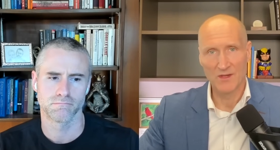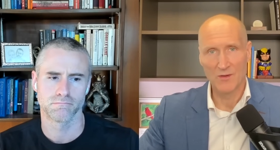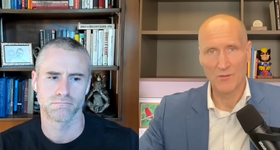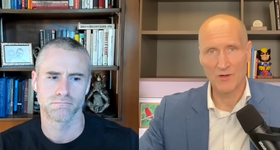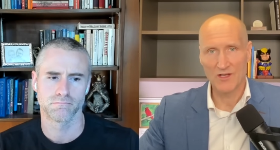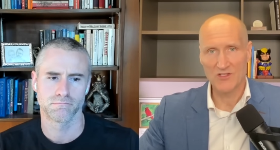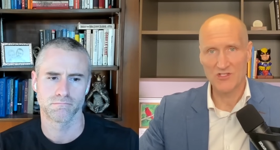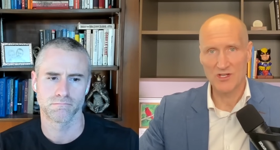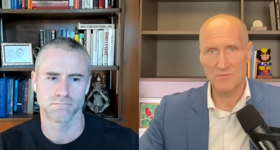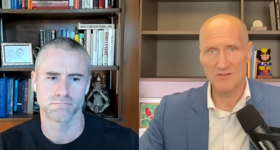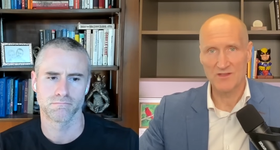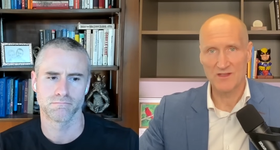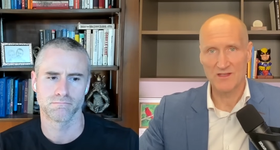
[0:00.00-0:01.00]
Speaker 1: We're going to
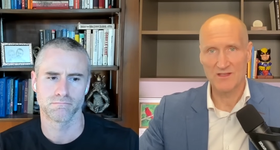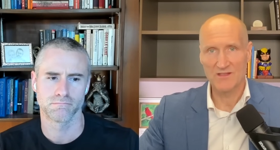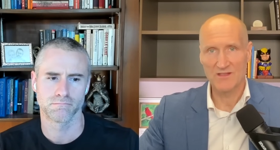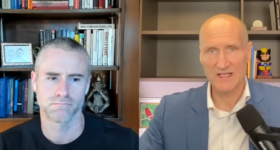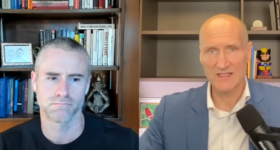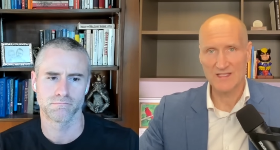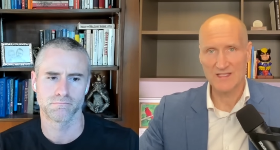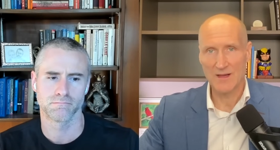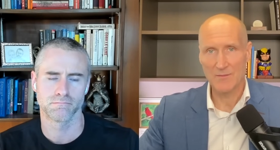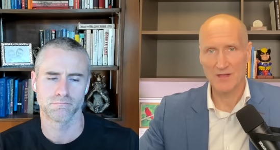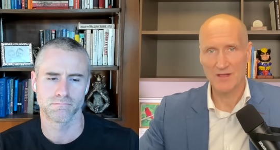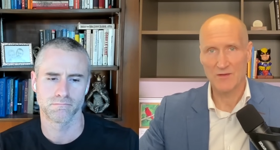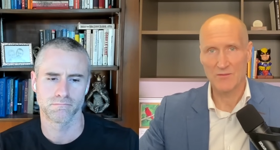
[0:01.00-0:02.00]
jump to the next
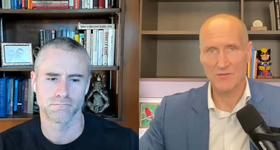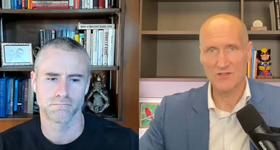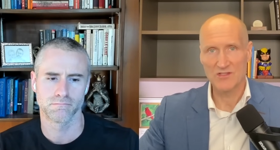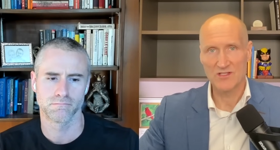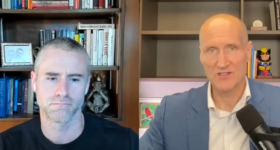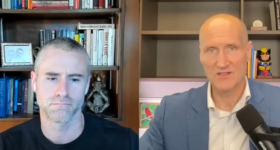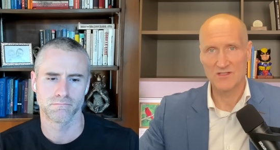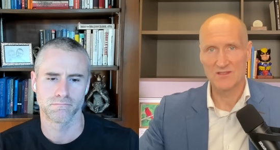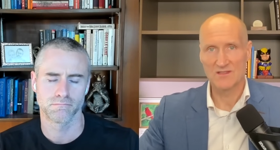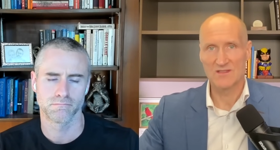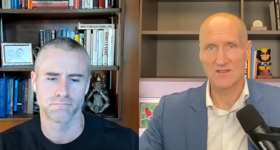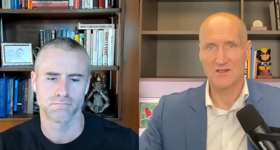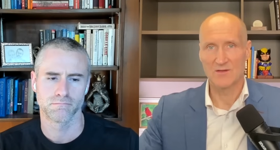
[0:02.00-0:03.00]
topic, which
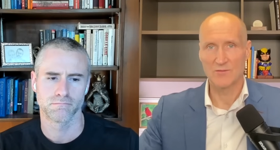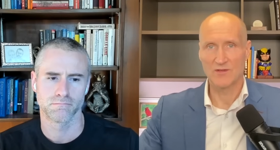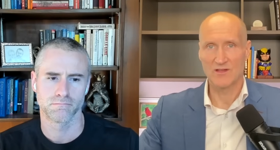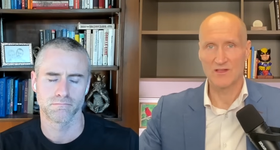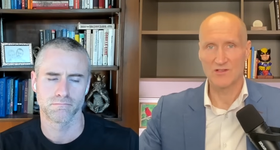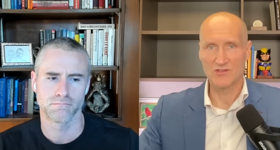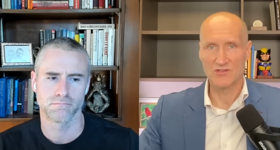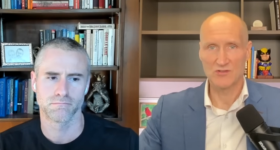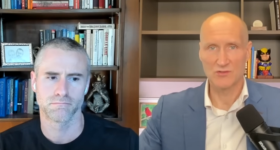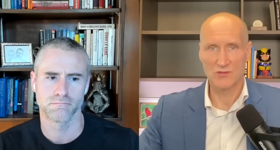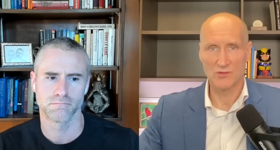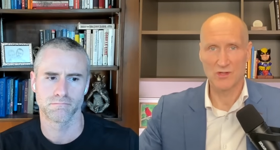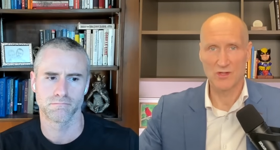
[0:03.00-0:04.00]
is related
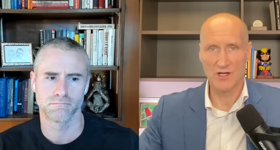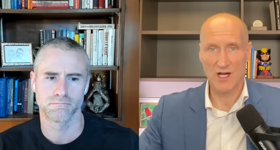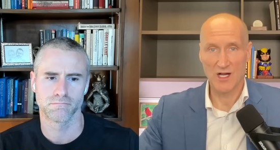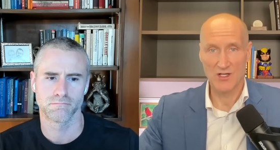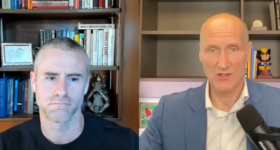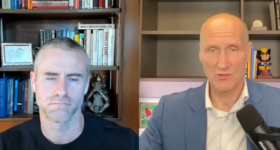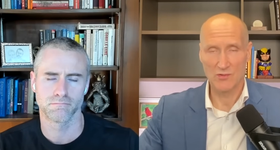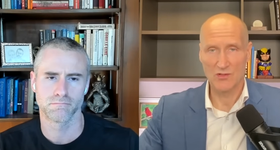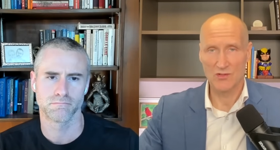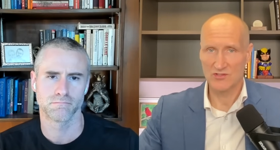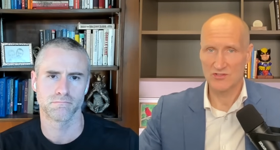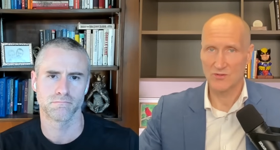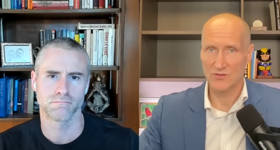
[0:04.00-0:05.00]
to uh,
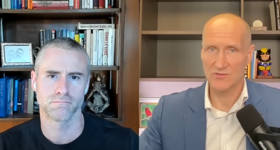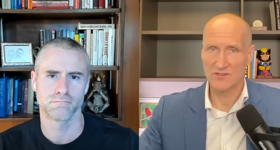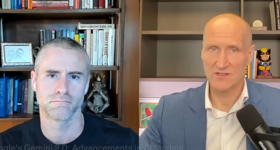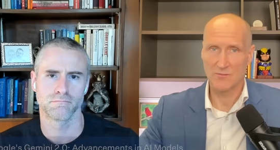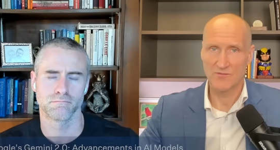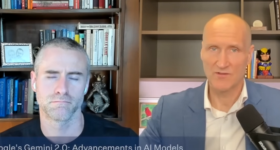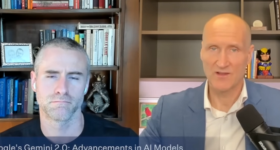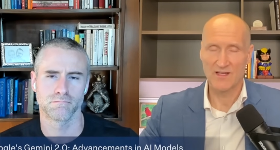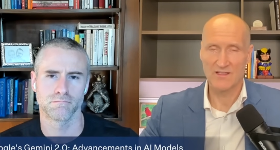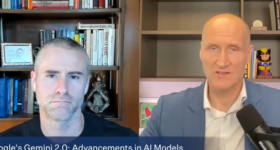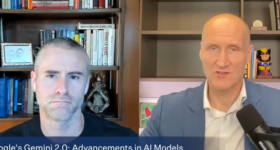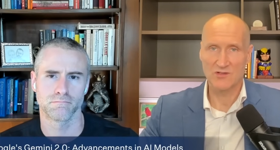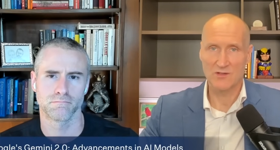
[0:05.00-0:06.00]
Google showing some
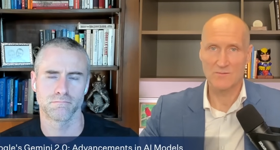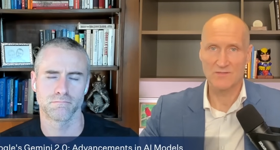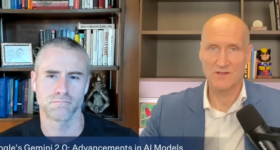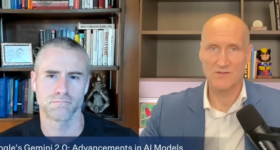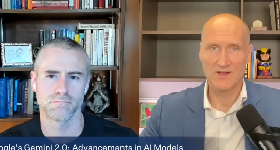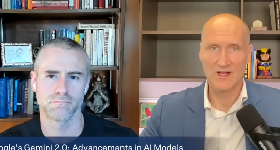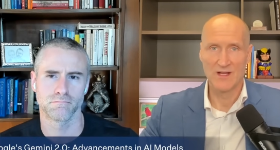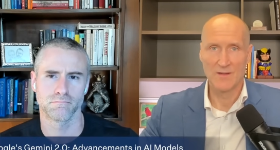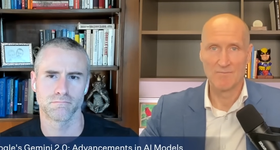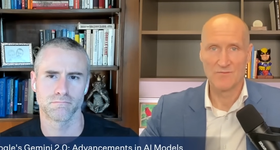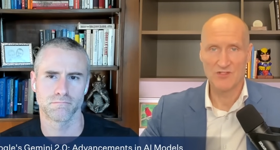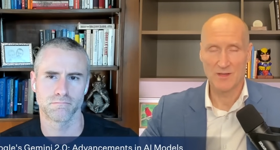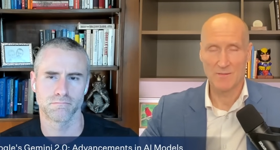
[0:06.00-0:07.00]
flex in terms of
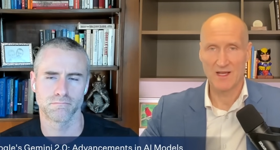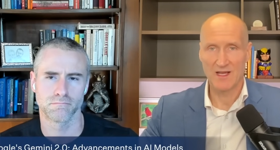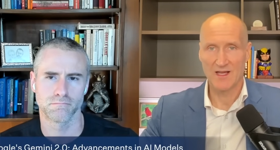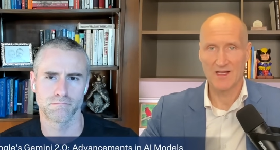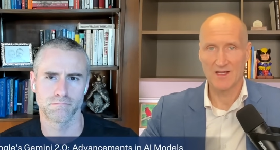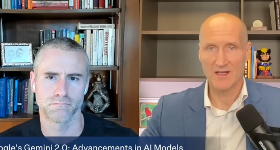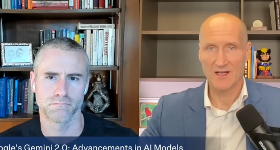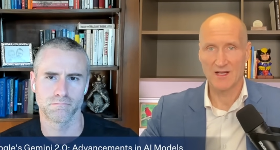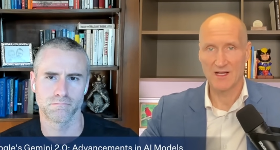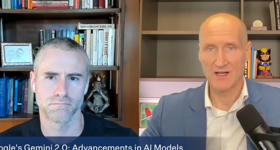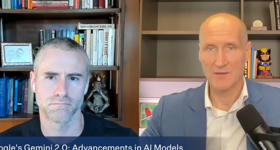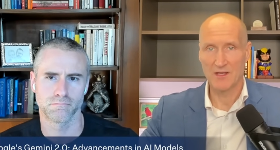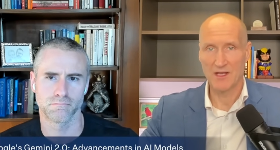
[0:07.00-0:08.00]
Gemini
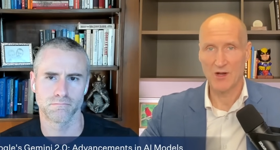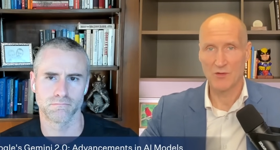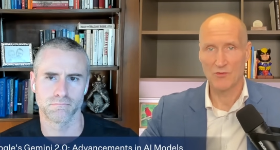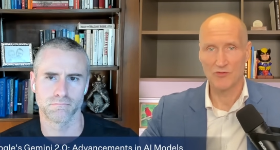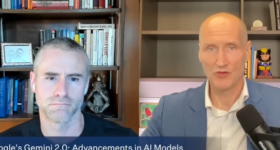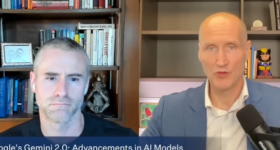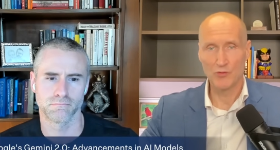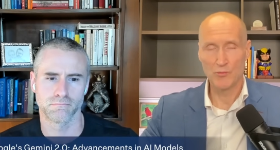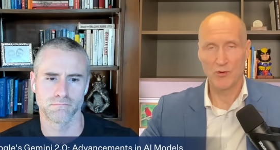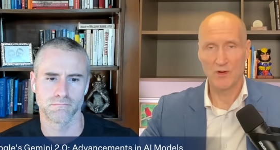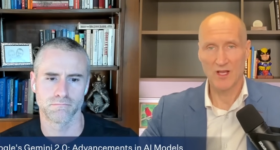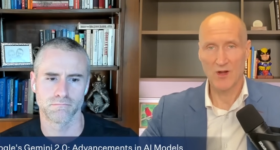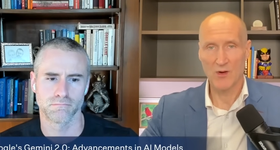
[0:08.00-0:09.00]
uh, coming out with
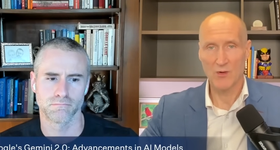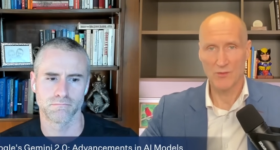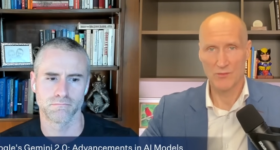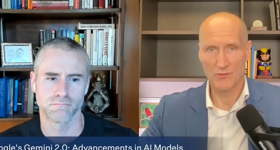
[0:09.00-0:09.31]
2.0.